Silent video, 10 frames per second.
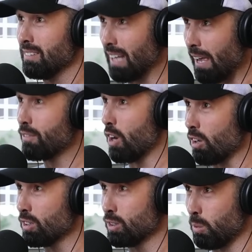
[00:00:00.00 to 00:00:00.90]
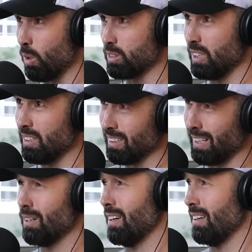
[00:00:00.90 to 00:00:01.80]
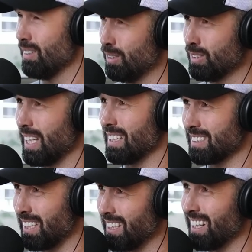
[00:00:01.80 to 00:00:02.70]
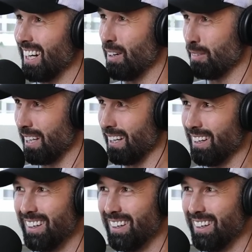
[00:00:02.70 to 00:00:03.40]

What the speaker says: Dave Goggins walks in, you're like, huh, who's that skinny guy over there?